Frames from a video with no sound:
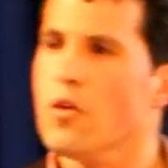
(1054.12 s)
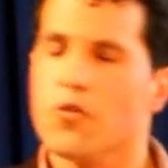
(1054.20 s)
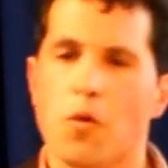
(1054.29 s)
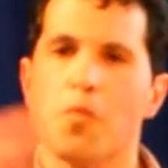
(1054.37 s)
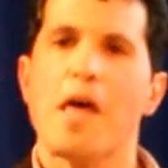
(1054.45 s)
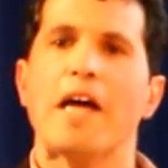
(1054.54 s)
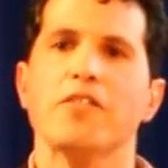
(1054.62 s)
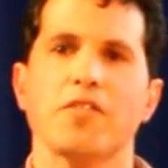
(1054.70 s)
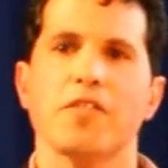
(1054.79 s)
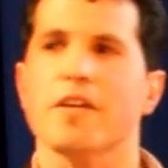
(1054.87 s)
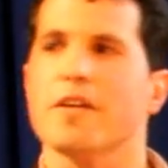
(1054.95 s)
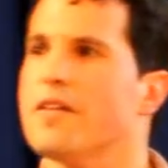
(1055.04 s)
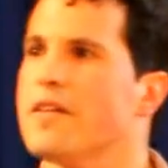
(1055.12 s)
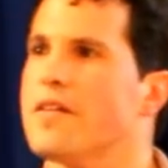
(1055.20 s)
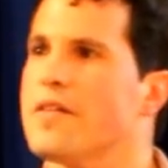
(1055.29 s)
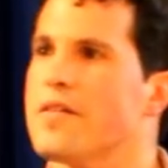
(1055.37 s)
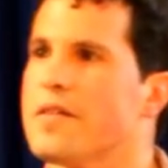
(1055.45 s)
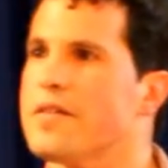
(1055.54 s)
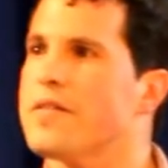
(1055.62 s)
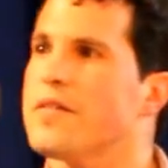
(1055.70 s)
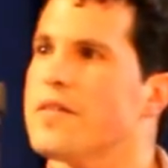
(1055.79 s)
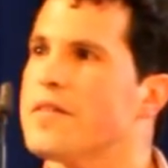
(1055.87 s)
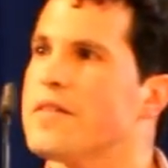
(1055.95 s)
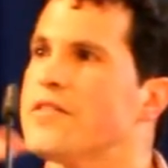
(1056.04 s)
So that's
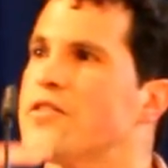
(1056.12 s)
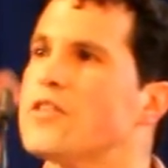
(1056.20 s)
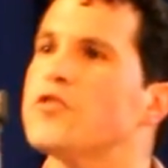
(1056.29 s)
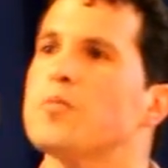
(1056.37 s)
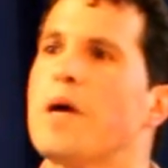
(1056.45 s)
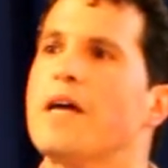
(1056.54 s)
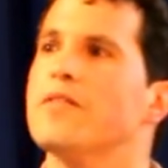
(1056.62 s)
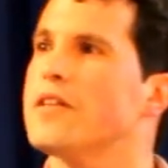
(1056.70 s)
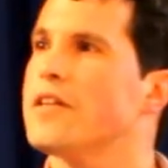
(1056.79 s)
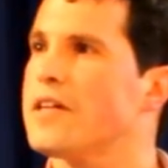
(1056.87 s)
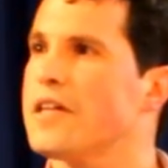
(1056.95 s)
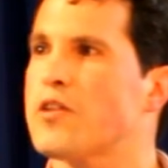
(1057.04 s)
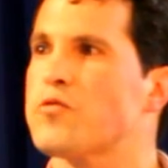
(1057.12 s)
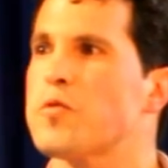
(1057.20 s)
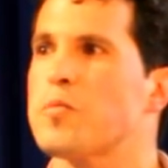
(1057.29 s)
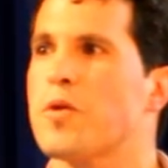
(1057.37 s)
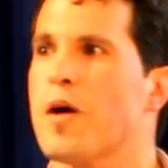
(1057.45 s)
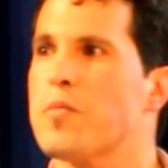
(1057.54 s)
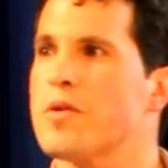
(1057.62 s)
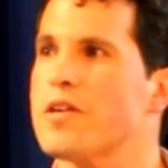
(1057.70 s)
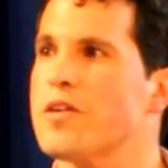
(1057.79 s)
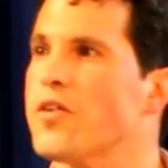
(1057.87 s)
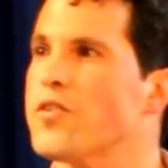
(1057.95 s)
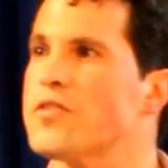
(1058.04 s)
this expanded intellectual
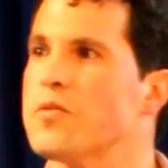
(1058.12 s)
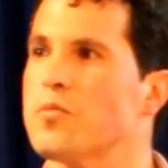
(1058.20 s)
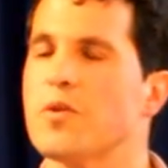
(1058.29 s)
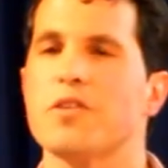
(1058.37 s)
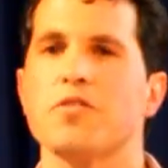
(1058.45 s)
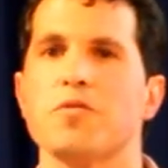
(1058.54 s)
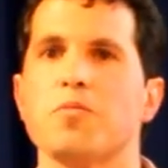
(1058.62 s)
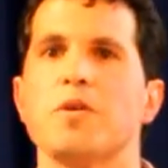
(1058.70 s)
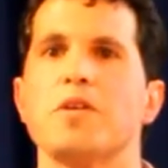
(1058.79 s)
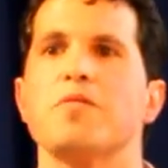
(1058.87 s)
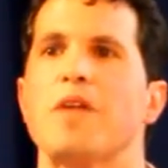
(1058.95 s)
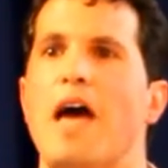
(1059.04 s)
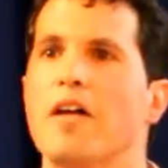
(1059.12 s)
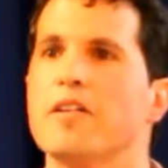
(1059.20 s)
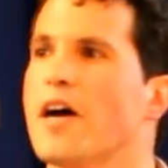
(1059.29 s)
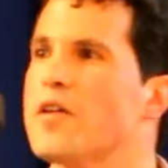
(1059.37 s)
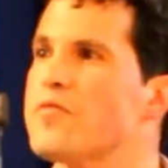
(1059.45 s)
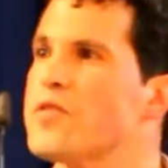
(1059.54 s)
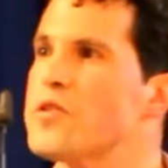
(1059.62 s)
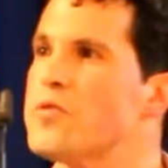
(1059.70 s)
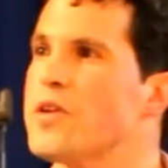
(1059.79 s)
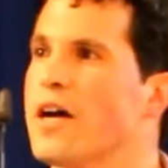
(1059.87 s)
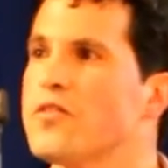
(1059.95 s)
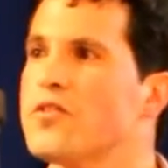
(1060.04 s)
property notion, which we've outlined for
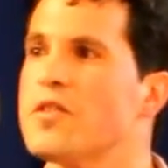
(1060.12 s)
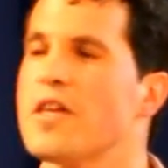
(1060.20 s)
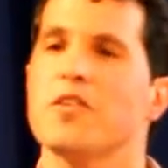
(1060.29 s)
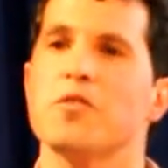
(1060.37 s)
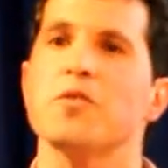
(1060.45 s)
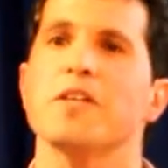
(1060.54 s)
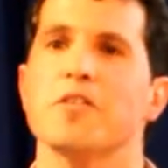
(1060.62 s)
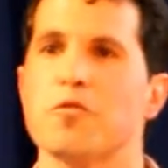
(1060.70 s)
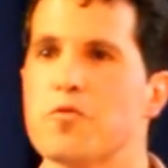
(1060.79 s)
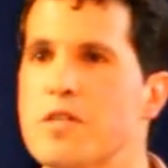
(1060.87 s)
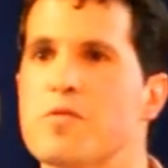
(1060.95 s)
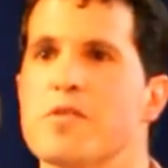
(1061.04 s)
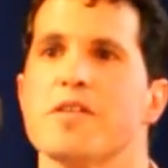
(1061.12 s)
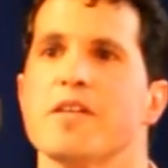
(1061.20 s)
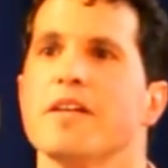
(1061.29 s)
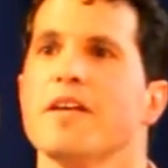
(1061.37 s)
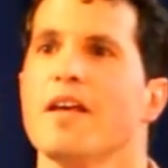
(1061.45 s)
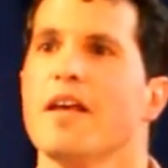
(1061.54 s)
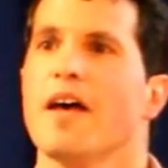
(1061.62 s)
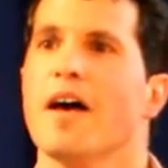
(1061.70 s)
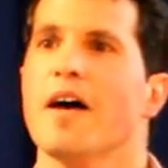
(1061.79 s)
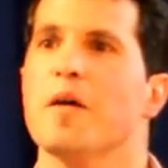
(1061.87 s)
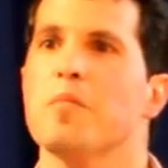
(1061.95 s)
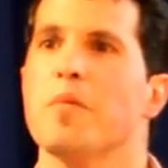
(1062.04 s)
you not so that you can agree with it,
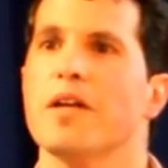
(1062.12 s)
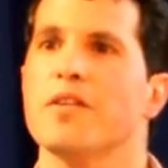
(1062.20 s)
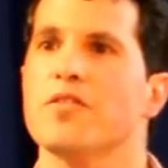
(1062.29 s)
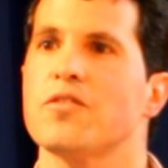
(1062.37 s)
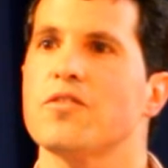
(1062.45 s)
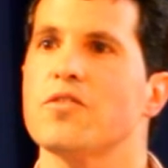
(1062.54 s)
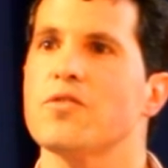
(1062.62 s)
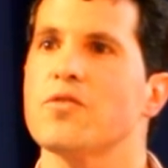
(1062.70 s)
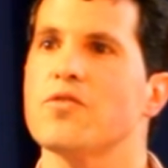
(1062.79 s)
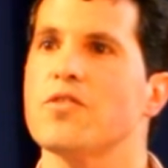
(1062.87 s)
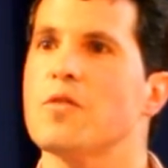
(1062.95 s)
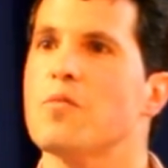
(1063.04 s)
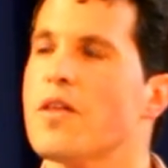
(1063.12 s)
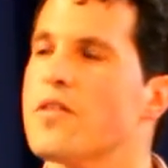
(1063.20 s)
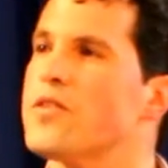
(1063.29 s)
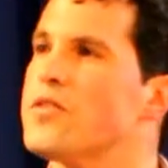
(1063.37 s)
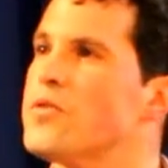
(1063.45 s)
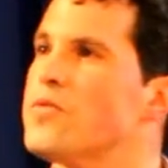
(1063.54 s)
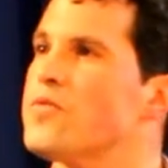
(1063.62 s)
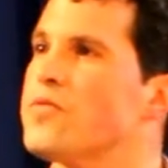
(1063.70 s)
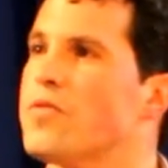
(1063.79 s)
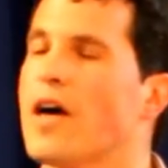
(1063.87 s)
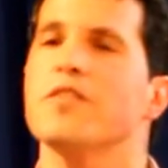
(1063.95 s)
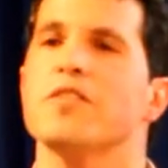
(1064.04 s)
but to see whether you
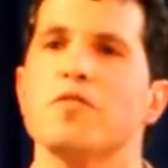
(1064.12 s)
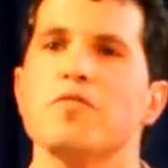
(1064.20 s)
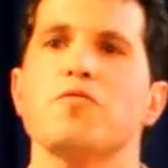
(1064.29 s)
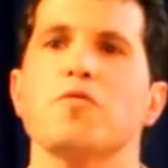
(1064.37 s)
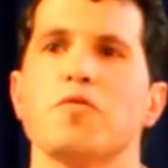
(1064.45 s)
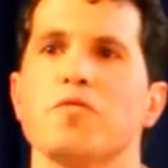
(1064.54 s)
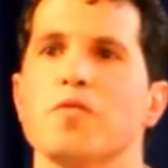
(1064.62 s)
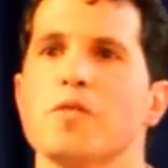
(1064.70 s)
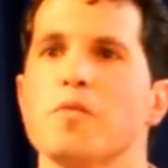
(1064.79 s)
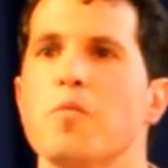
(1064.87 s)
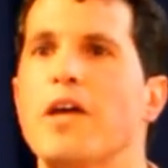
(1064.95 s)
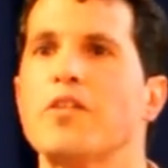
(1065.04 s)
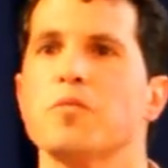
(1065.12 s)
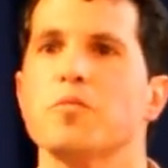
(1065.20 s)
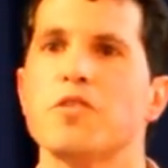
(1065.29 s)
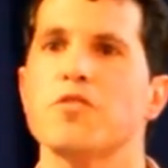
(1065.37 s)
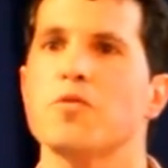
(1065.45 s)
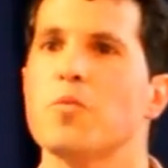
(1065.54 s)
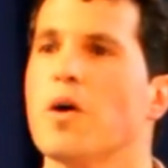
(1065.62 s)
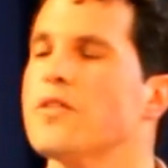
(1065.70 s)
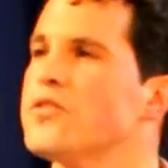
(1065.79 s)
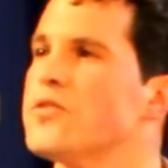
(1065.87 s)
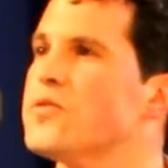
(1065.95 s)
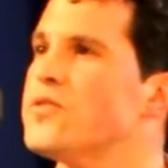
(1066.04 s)
find it fruitful, ways in which you'd
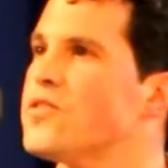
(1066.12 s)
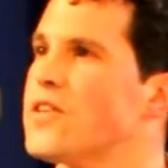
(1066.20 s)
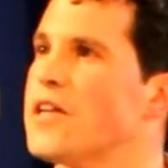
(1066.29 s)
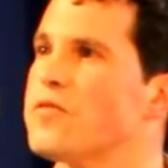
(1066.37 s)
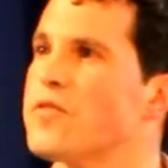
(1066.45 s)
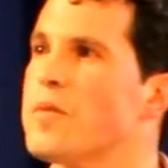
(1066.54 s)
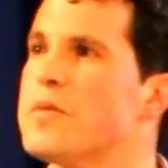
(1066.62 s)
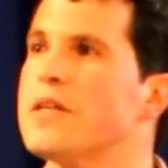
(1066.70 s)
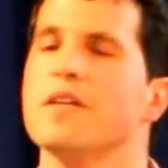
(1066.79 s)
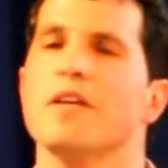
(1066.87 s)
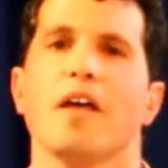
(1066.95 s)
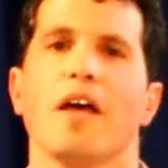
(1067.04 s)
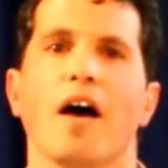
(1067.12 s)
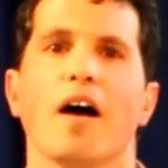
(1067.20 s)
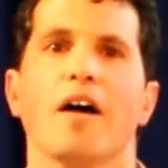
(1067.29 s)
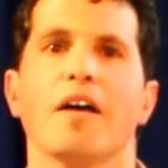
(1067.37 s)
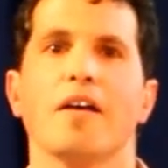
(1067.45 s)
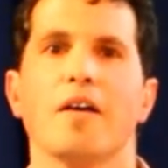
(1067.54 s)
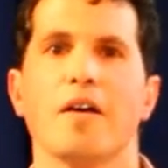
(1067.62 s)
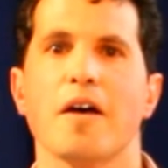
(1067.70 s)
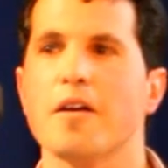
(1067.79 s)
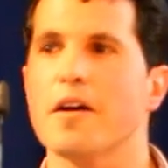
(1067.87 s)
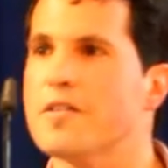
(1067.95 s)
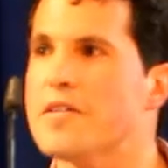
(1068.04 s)
want to dissent from it,
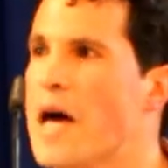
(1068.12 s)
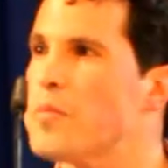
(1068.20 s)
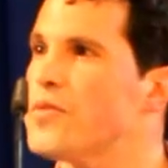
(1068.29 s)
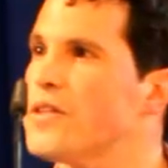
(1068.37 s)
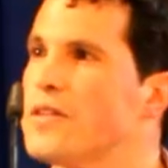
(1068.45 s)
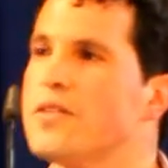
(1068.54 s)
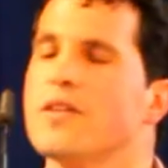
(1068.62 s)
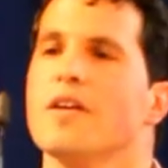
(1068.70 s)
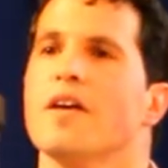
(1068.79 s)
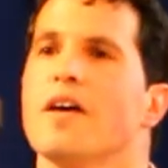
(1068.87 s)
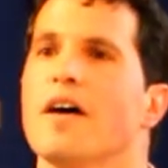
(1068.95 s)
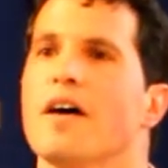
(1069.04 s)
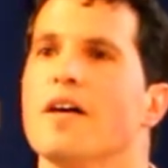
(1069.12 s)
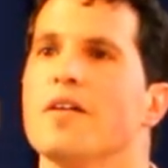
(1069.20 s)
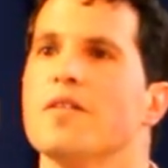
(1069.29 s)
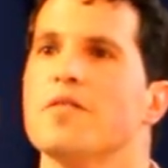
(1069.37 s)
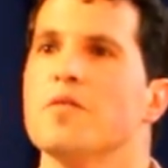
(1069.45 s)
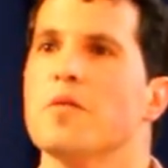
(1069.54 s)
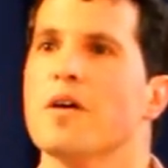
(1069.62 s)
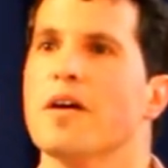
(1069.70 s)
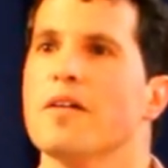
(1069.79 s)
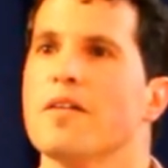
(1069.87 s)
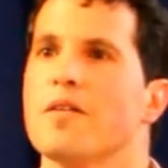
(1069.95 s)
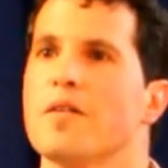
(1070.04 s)
adapt it,
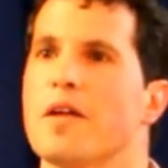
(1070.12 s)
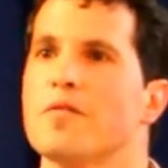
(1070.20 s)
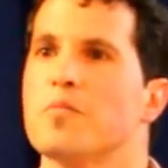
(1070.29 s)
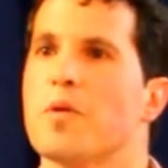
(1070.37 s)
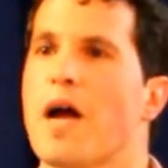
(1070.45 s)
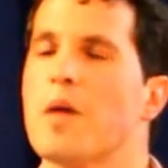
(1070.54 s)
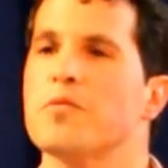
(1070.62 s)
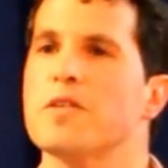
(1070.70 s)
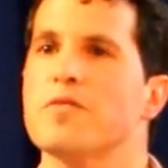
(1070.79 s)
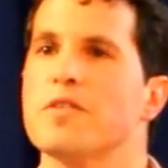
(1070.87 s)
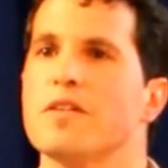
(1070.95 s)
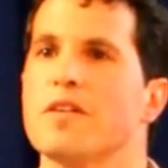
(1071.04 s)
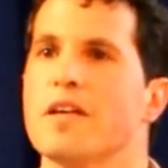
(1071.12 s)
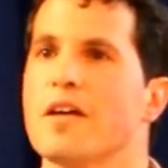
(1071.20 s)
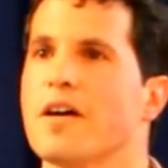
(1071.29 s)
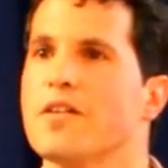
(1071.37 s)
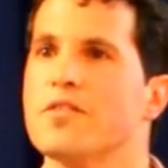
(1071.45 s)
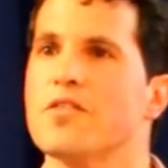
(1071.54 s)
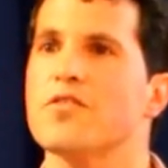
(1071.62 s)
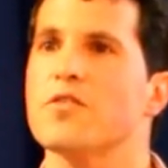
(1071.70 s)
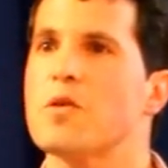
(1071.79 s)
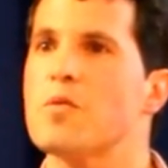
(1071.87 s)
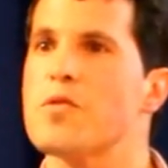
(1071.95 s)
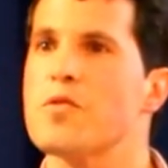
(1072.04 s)
and perhaps even
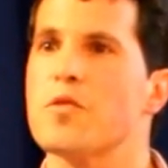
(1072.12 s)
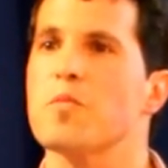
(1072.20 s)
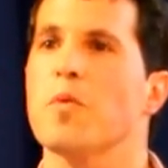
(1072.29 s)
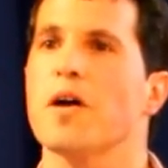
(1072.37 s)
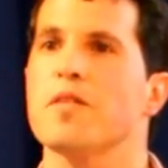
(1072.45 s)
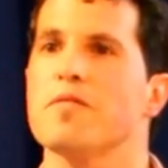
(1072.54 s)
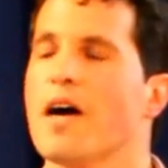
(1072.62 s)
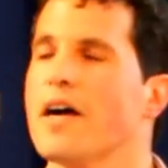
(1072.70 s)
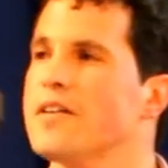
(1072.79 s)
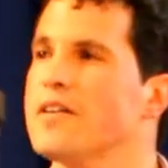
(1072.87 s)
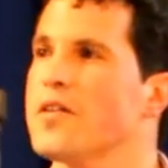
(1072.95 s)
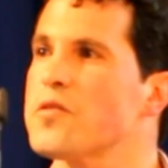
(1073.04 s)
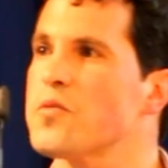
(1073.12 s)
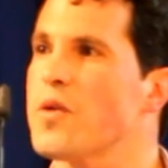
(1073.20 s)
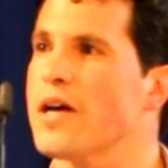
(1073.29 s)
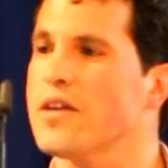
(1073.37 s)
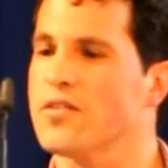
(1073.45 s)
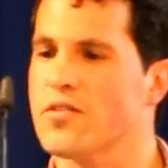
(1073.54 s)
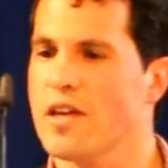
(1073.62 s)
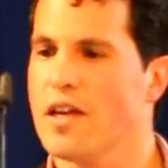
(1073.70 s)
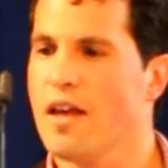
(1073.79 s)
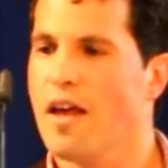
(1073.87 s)
disagree with it or modify it in other ways.